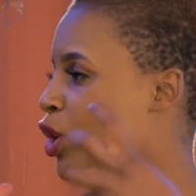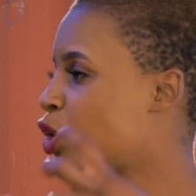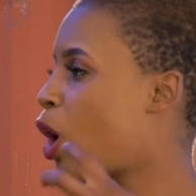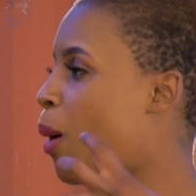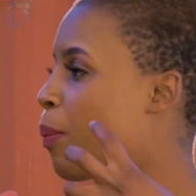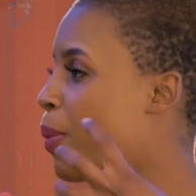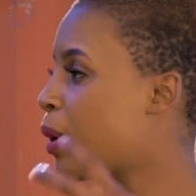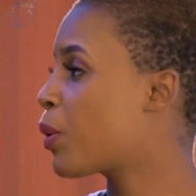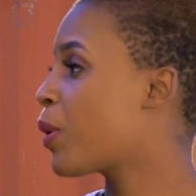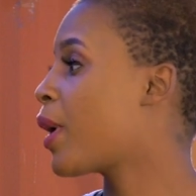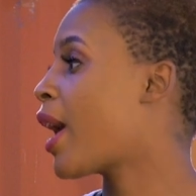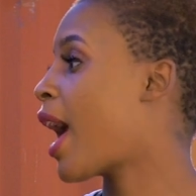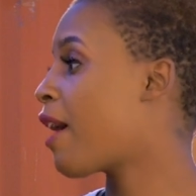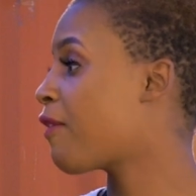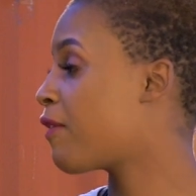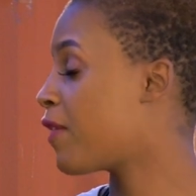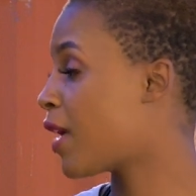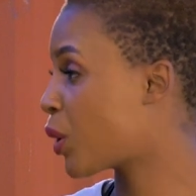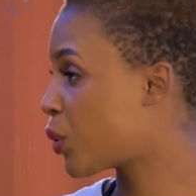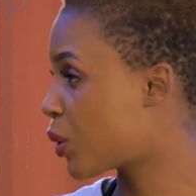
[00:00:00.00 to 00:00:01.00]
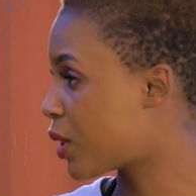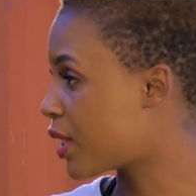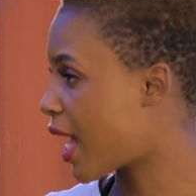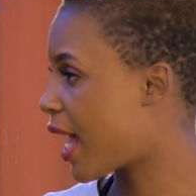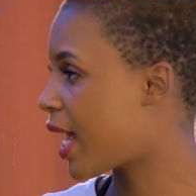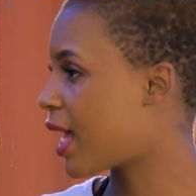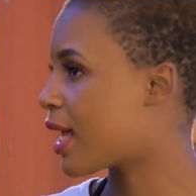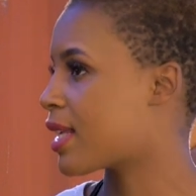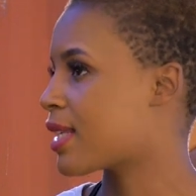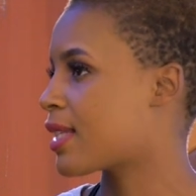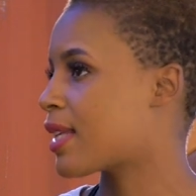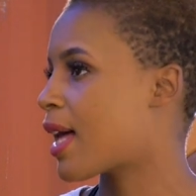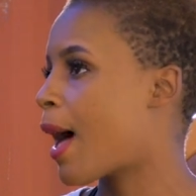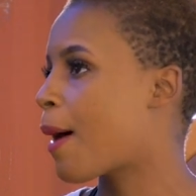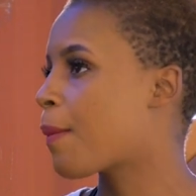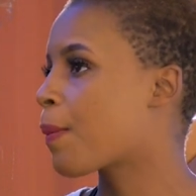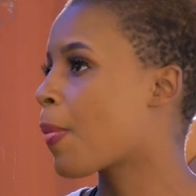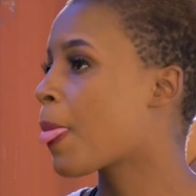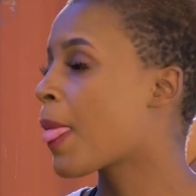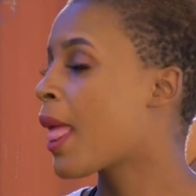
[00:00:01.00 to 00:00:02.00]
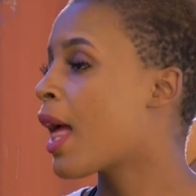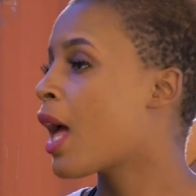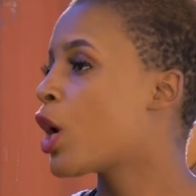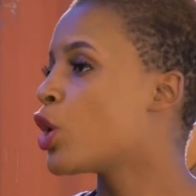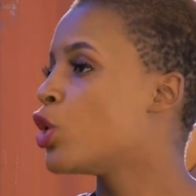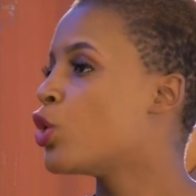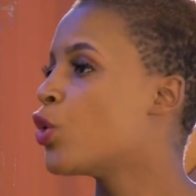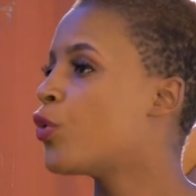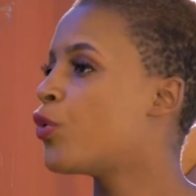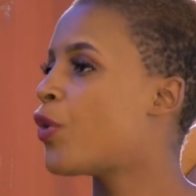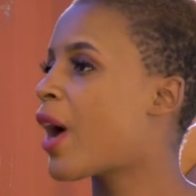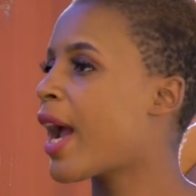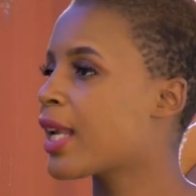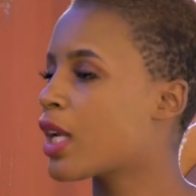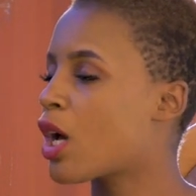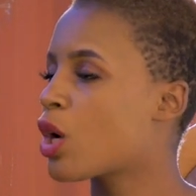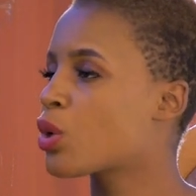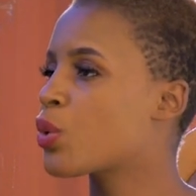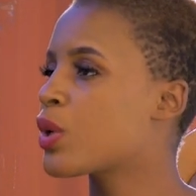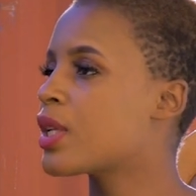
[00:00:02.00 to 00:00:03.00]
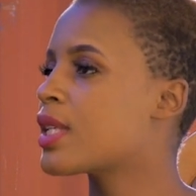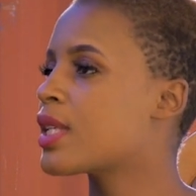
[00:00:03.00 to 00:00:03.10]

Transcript: topic we have here today is you find out